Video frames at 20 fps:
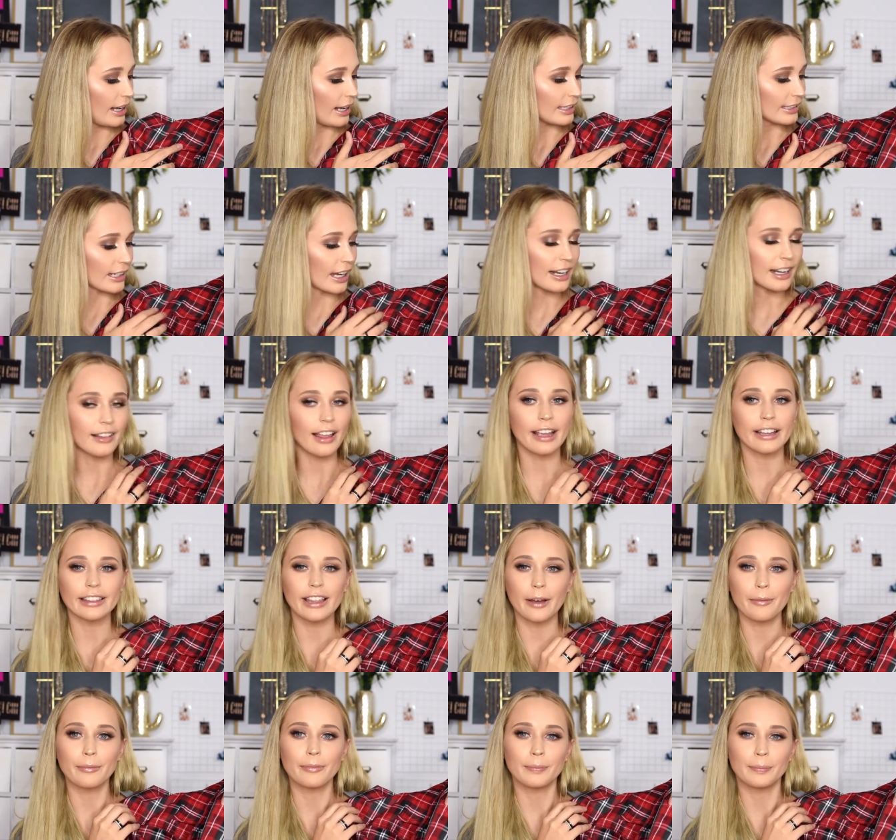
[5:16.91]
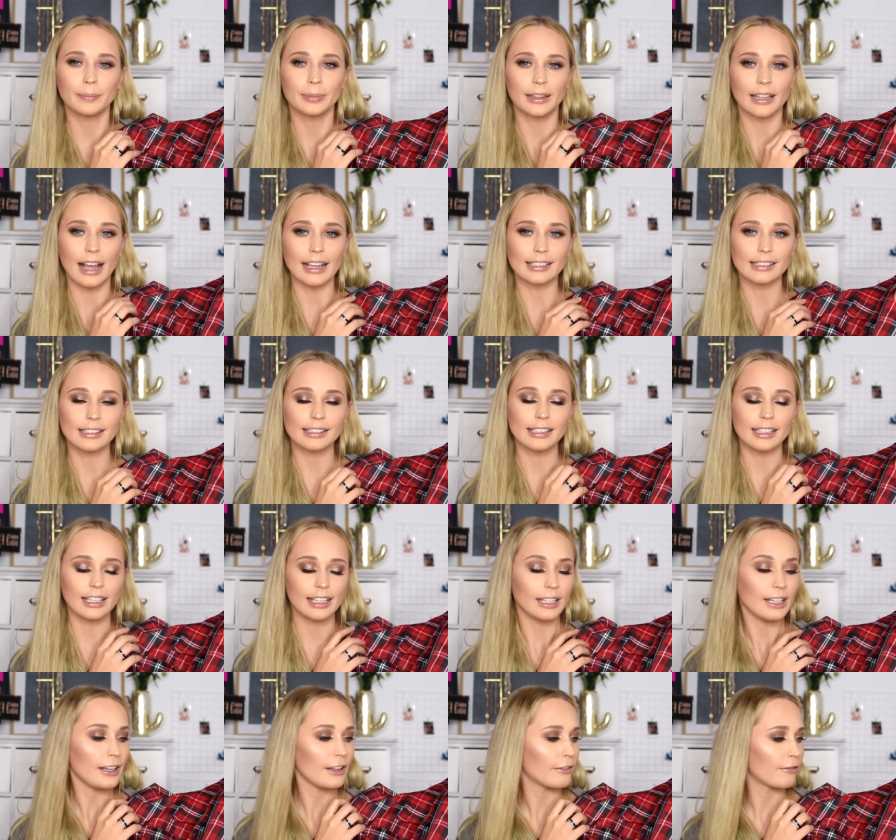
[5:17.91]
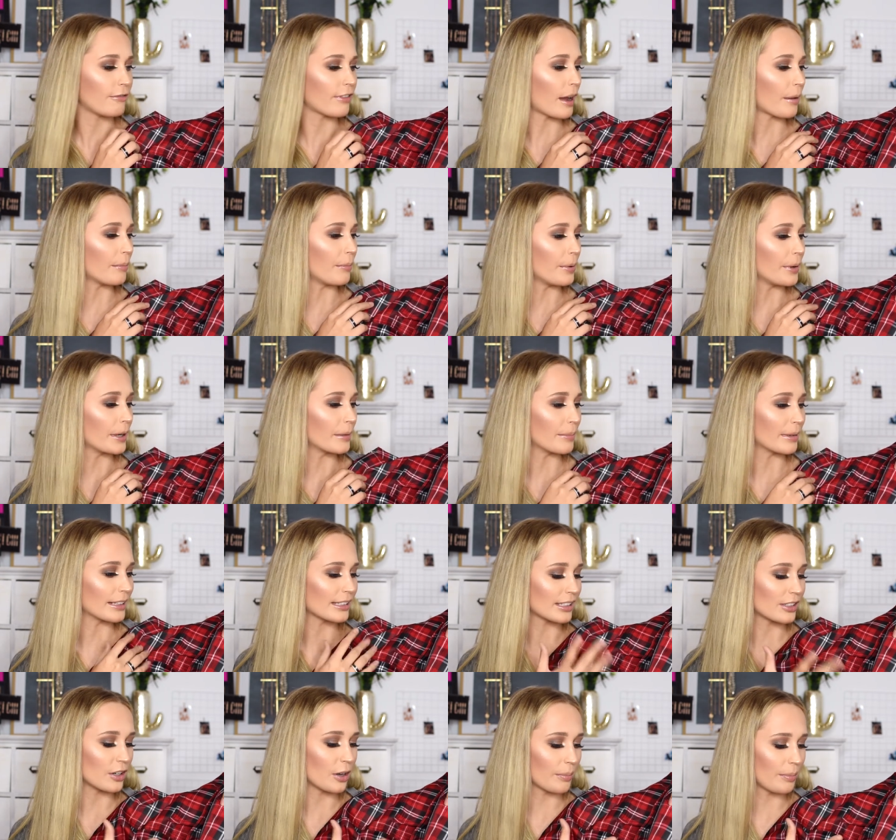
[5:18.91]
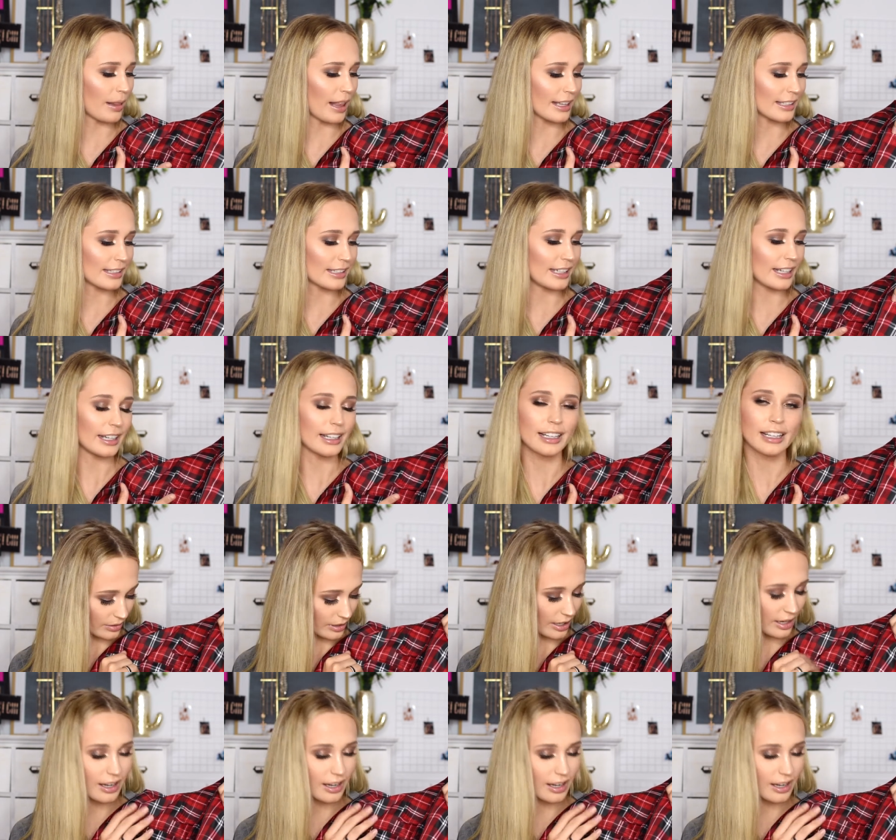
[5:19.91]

It's kind of like that plasticky fabric but it's not plastic.